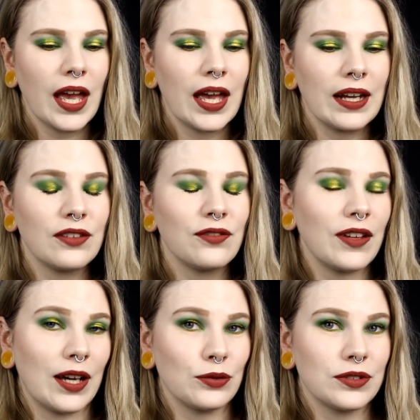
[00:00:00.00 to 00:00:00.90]
and it
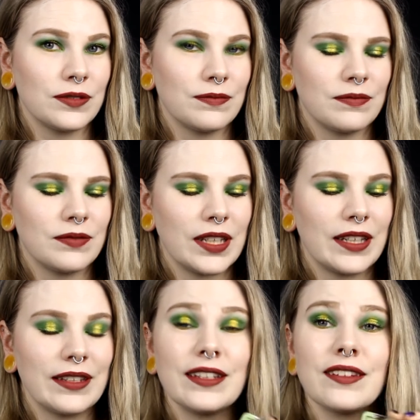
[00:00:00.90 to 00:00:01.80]
fell out.
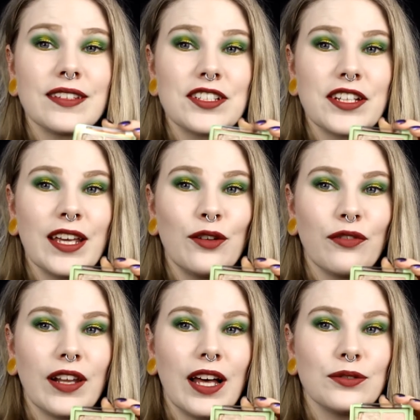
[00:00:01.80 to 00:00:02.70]
This shade
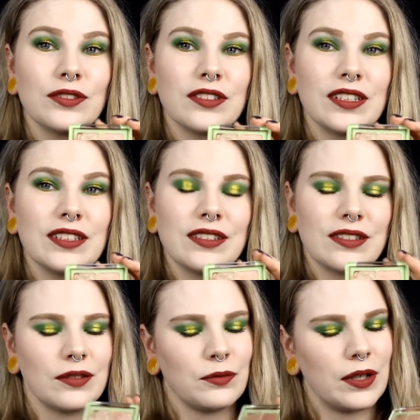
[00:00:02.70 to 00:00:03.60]
fell out so
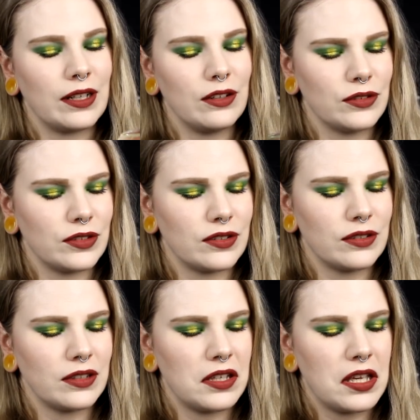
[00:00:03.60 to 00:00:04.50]
it's why it looks
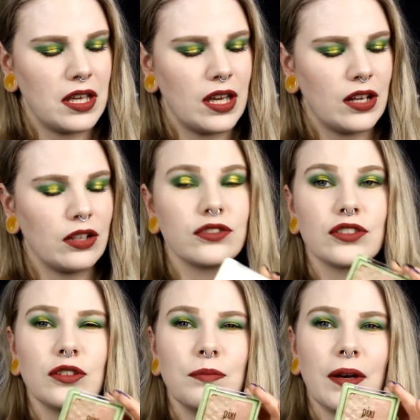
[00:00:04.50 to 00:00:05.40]
not
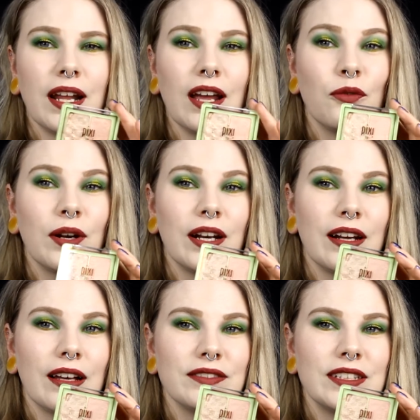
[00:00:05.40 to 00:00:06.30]
good but I really
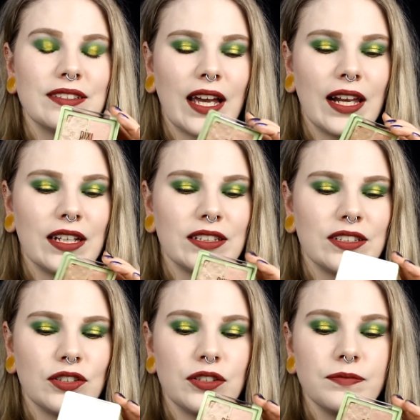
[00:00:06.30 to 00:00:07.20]
love this
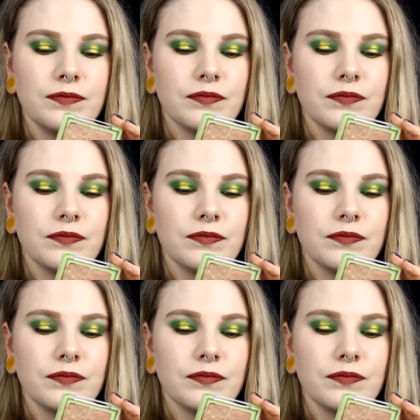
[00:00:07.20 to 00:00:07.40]
highlighter.